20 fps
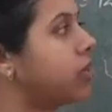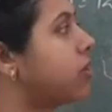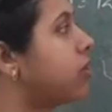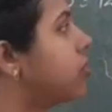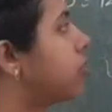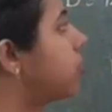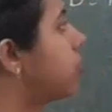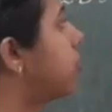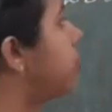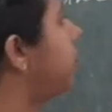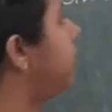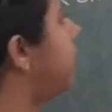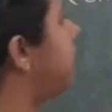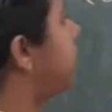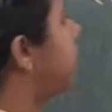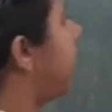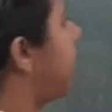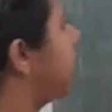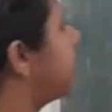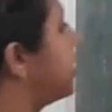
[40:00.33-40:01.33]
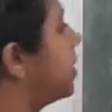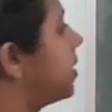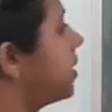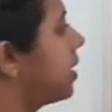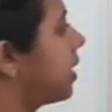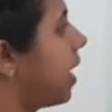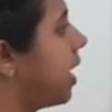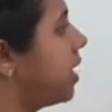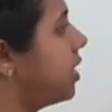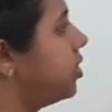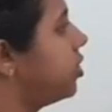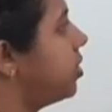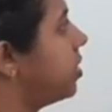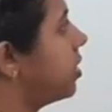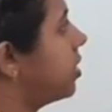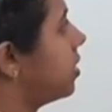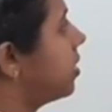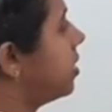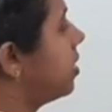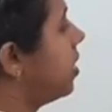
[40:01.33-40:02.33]
So we can write
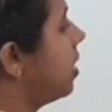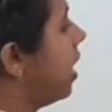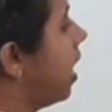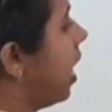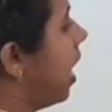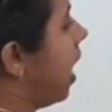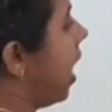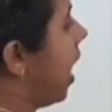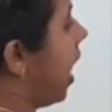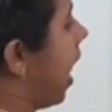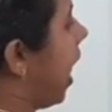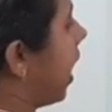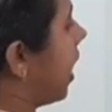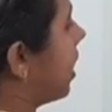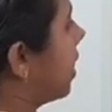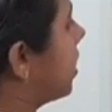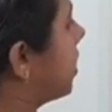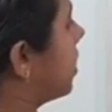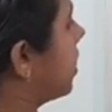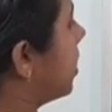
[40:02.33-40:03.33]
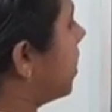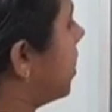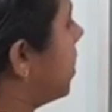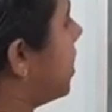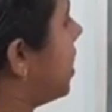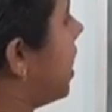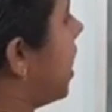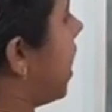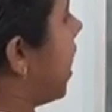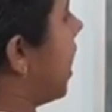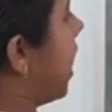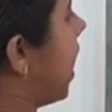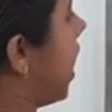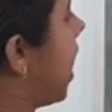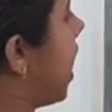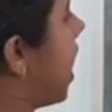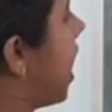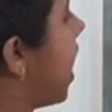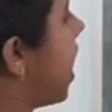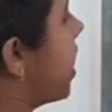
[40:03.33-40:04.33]
here angle
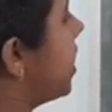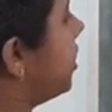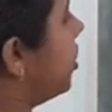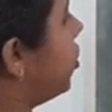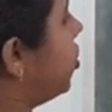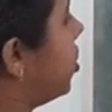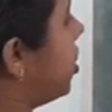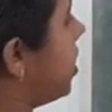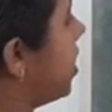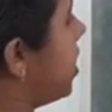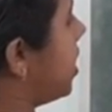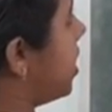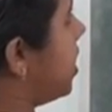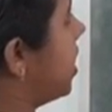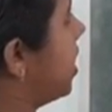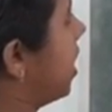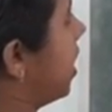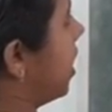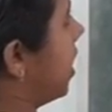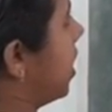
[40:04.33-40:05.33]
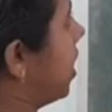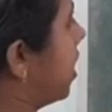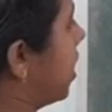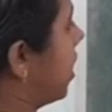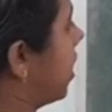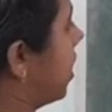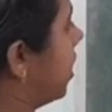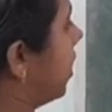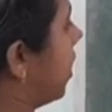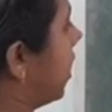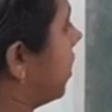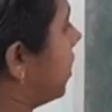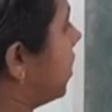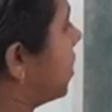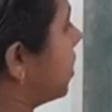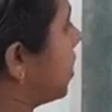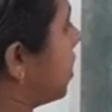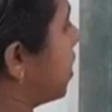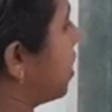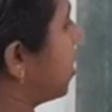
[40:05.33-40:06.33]
AGE that
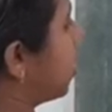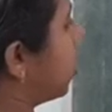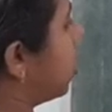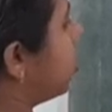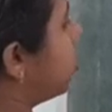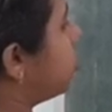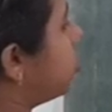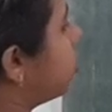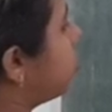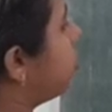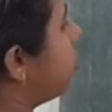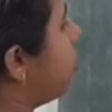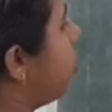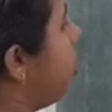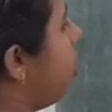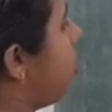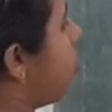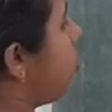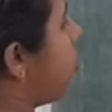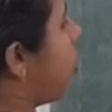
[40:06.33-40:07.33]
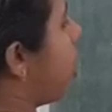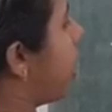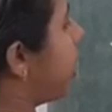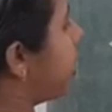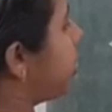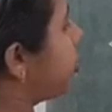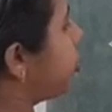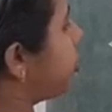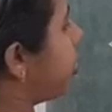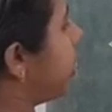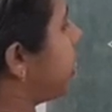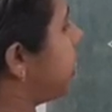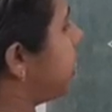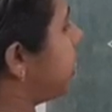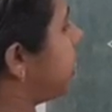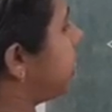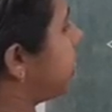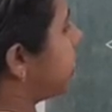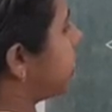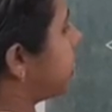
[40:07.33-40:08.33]
is equal to
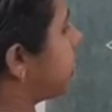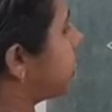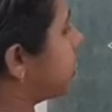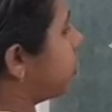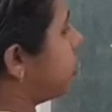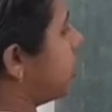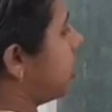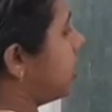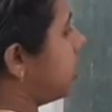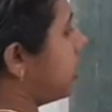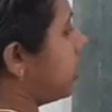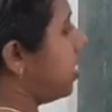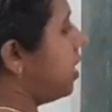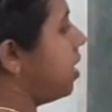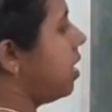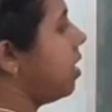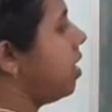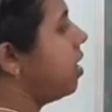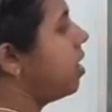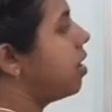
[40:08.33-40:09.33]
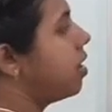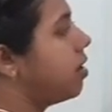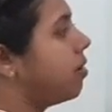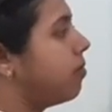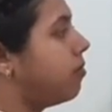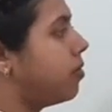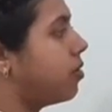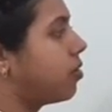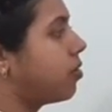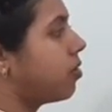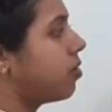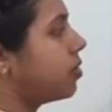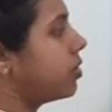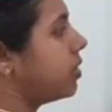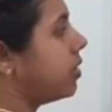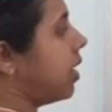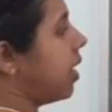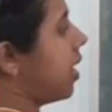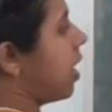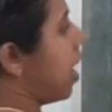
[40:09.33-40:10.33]
126 degree because
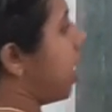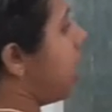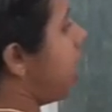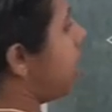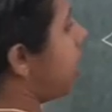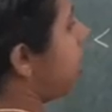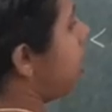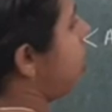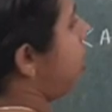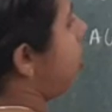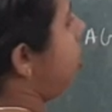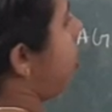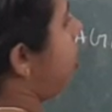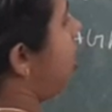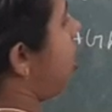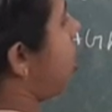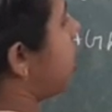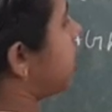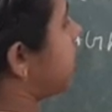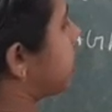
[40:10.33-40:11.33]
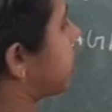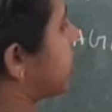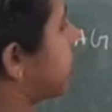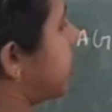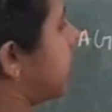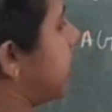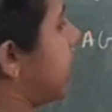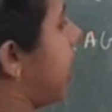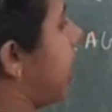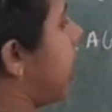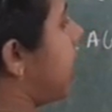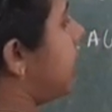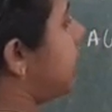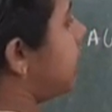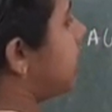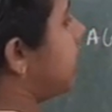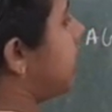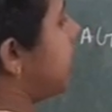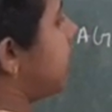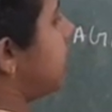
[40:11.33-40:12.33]
they are
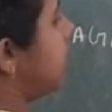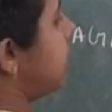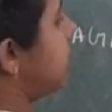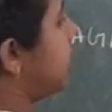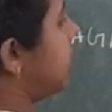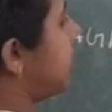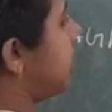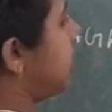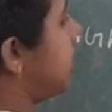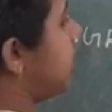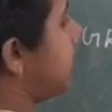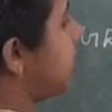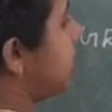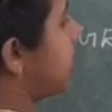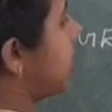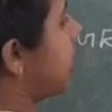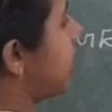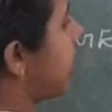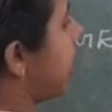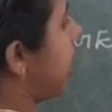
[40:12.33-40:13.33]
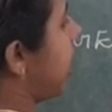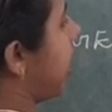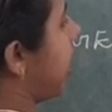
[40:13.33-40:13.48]
alternate interior